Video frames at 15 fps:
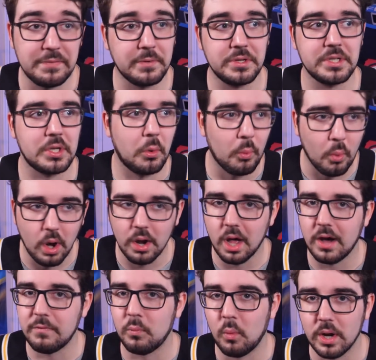for just a
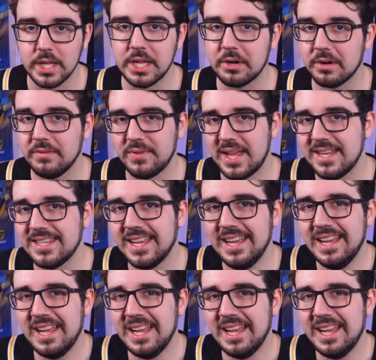one-off, one-year event,